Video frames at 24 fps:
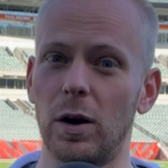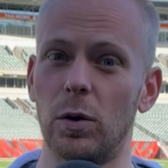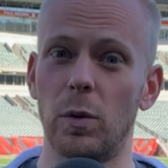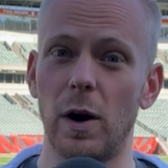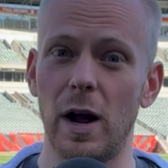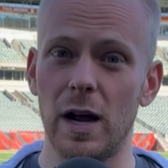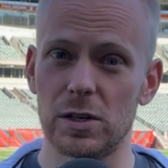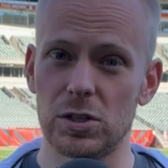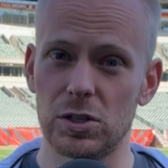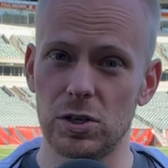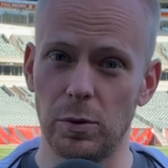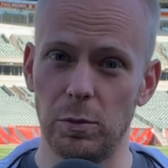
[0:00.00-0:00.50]

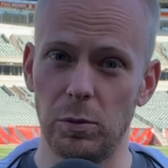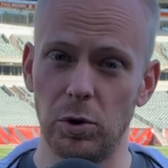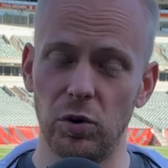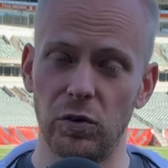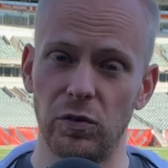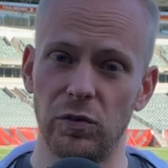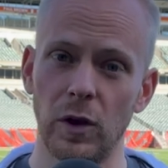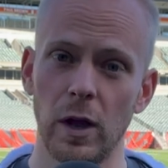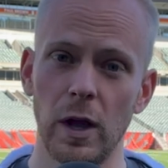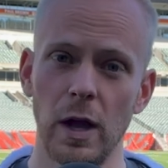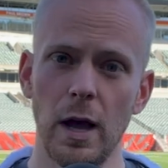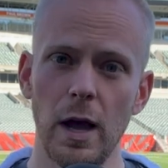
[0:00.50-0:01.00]
roster
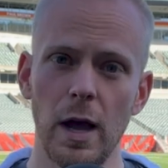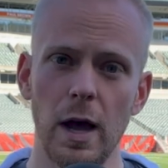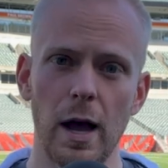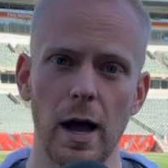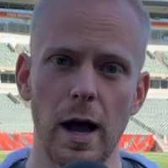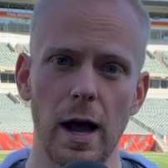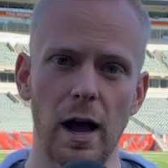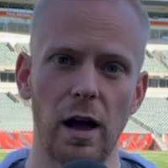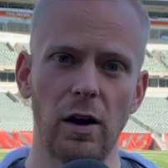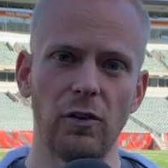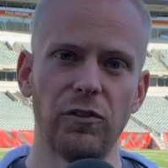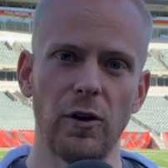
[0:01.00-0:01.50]
move
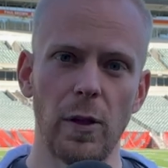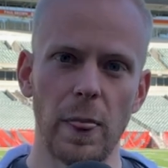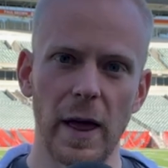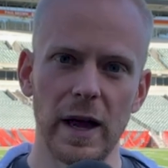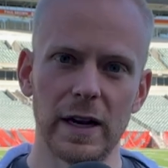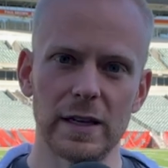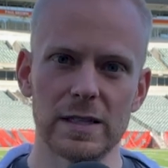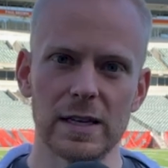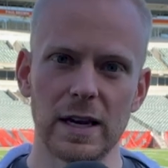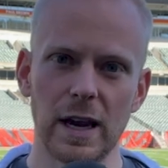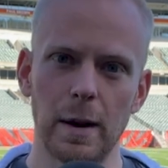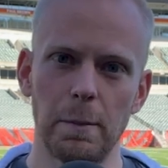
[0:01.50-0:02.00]
uh, from
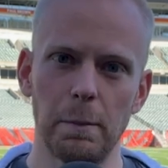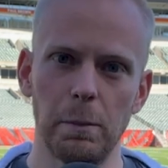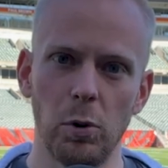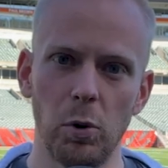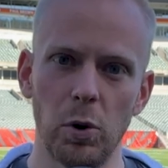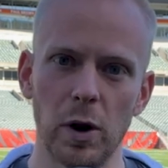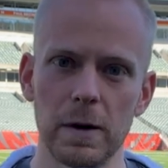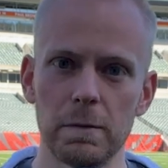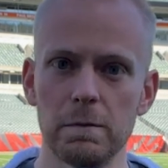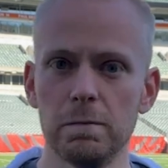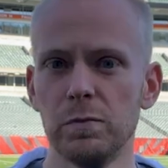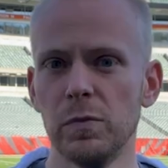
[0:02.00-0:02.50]
that
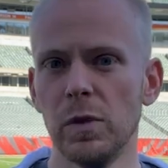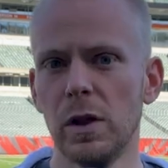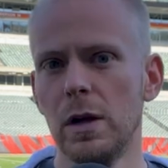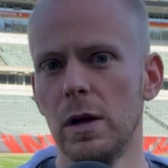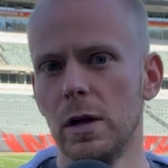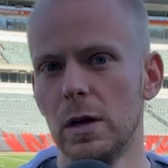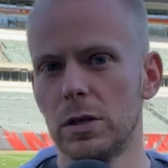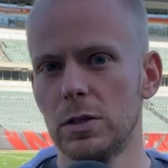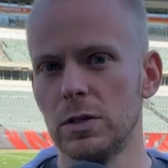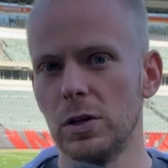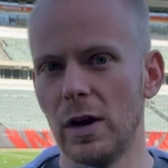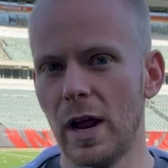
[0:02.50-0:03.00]
standpoint.
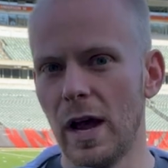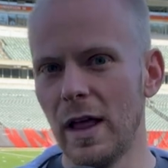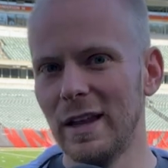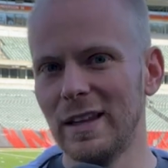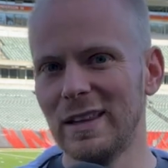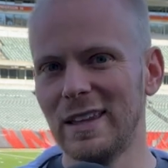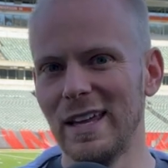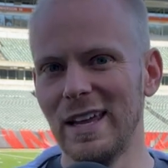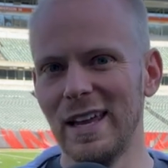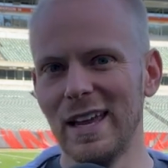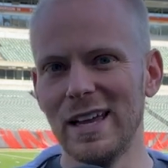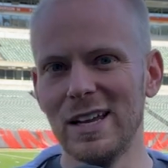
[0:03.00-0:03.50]
So now that
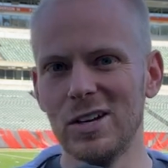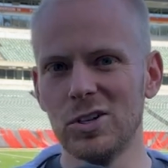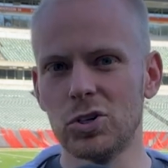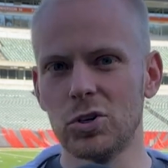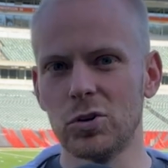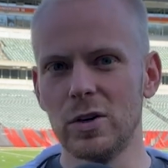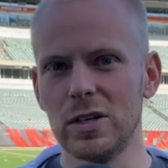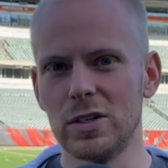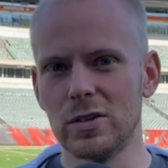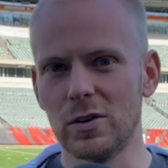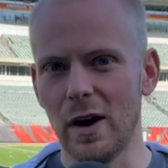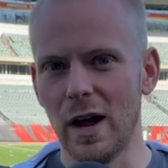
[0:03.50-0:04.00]
the
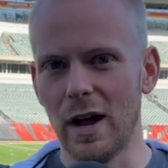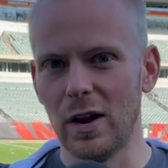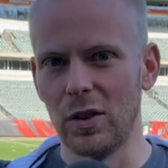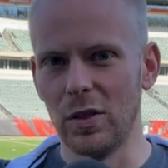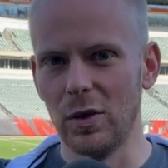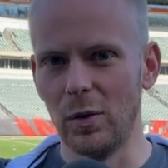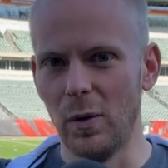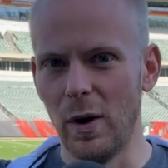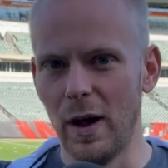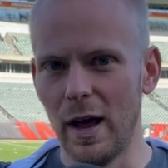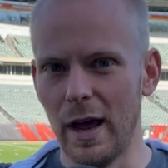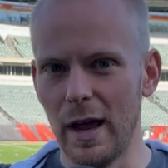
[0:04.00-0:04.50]
injuries are out of
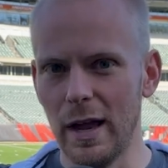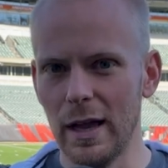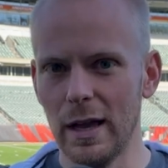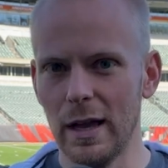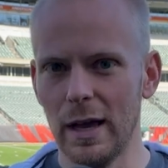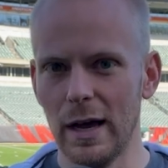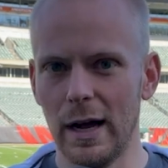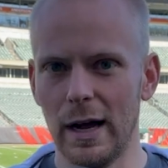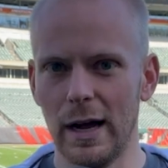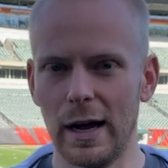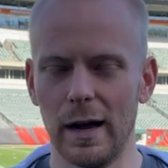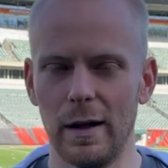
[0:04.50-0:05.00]
the way,
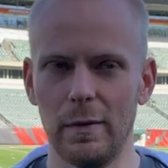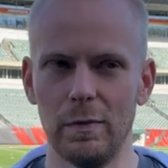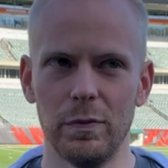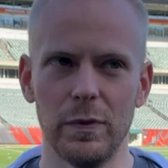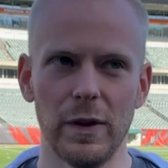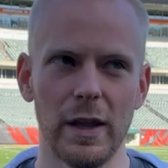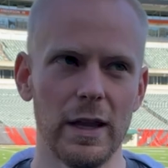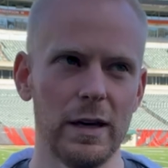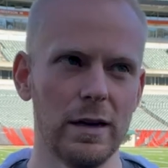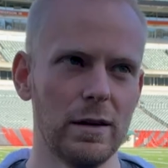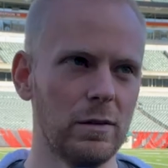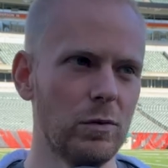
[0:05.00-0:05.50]
um,
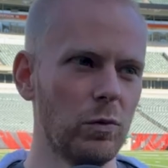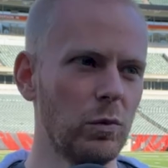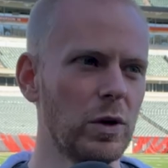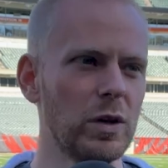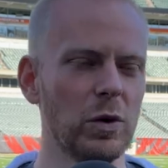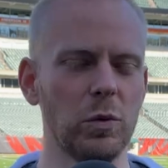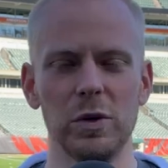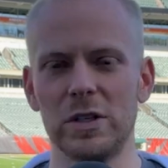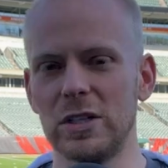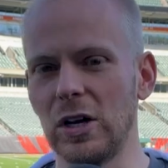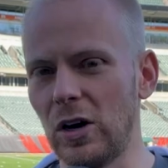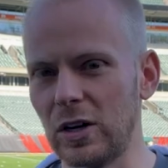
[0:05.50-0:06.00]
and we,
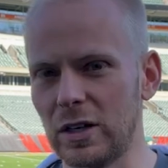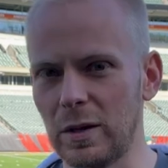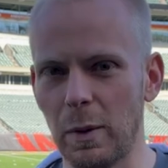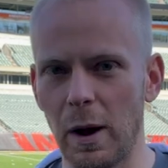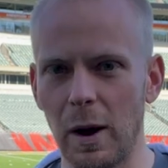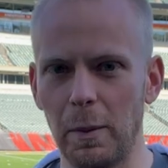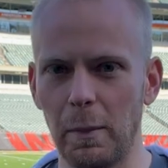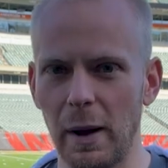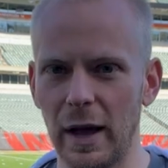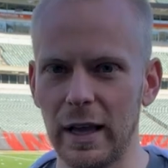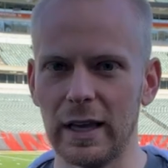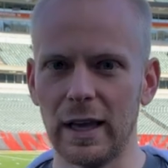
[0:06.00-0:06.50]
we talked
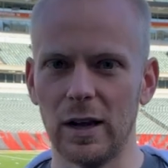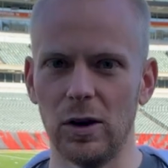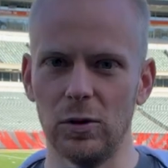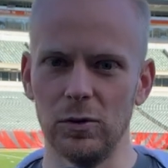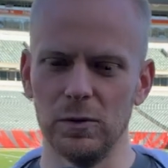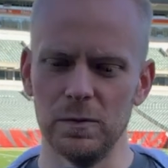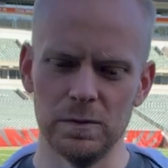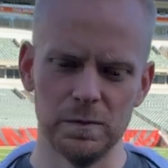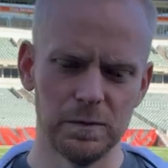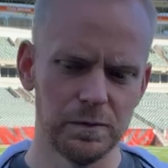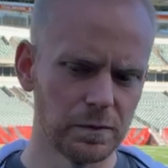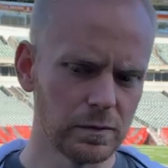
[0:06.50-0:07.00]
about Mike
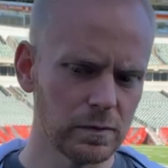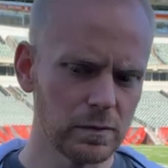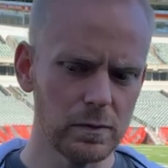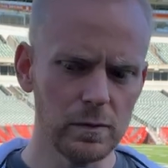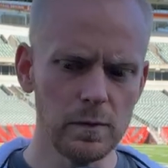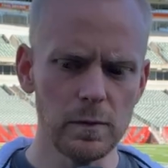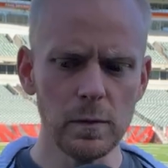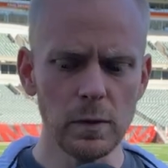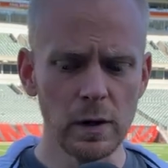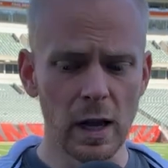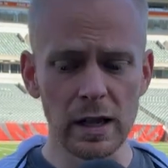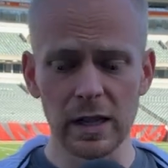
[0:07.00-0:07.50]
Hilton,
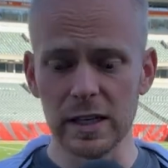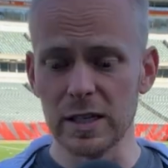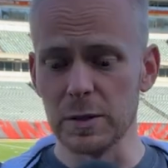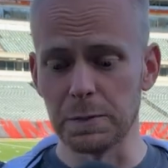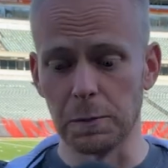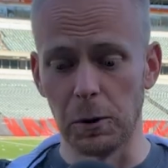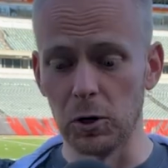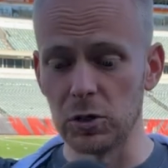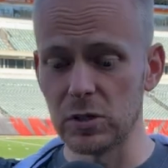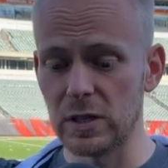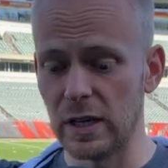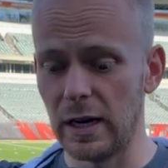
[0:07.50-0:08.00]
at least
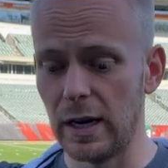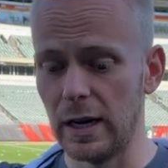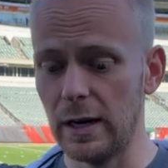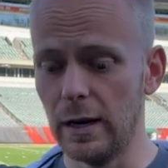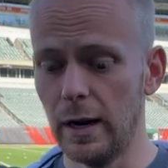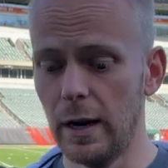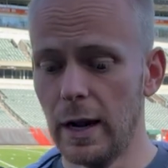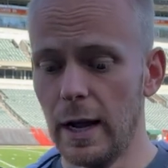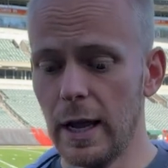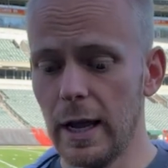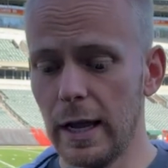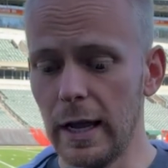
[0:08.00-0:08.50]
posted it
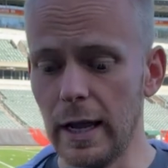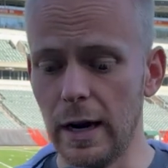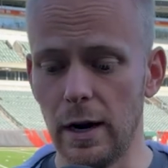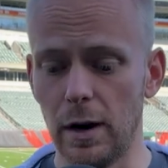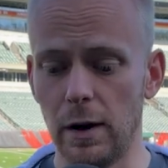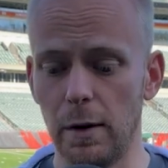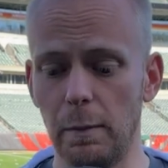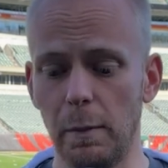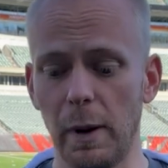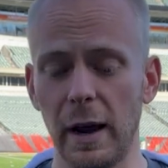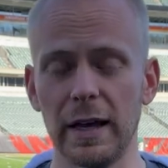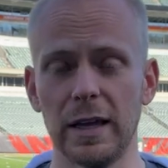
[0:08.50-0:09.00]

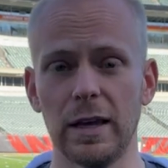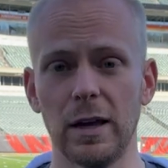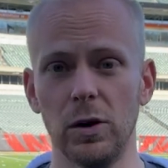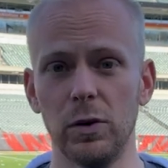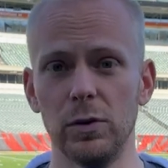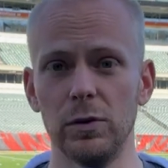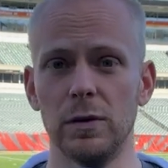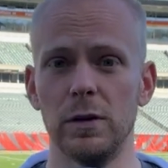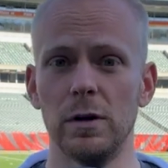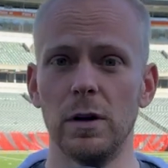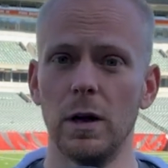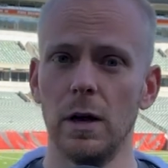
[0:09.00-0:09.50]
here. Mike
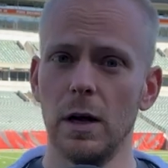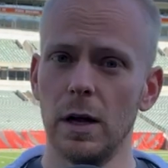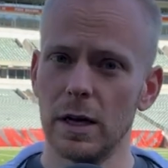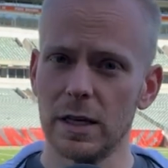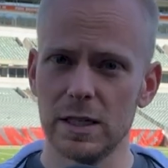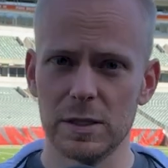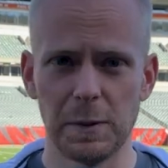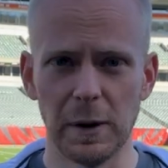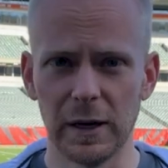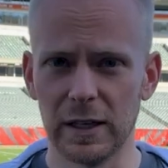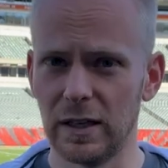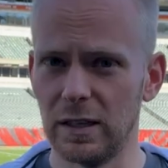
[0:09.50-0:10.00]
Hilton
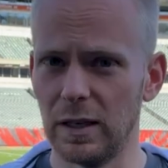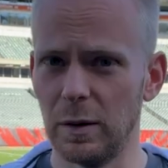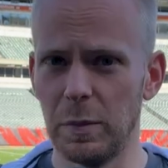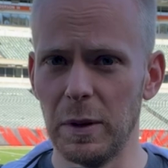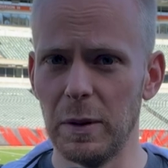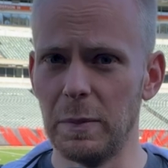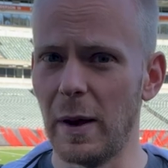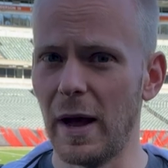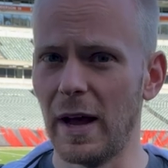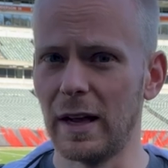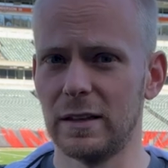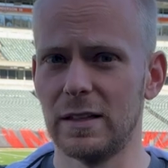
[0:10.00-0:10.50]
expected to be
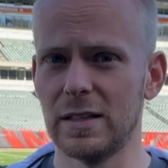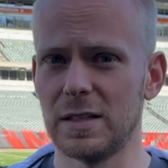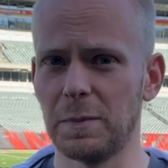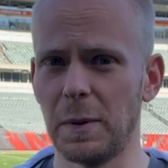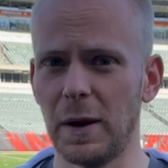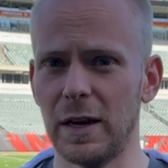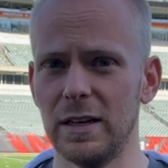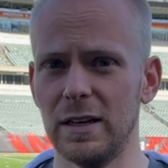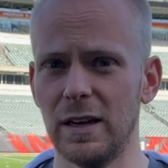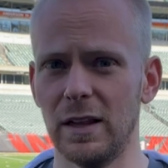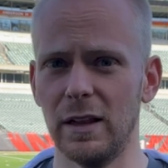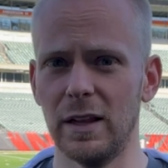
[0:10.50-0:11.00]
back
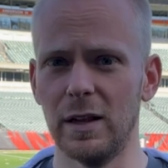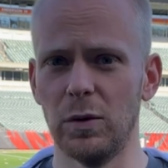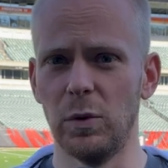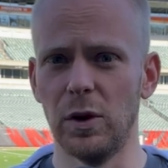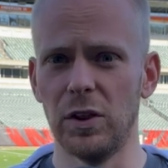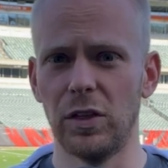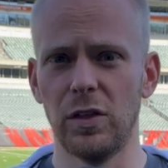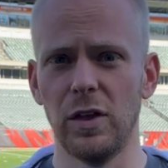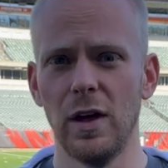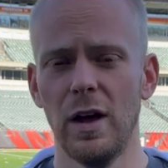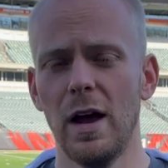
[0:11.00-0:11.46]
despite dealing with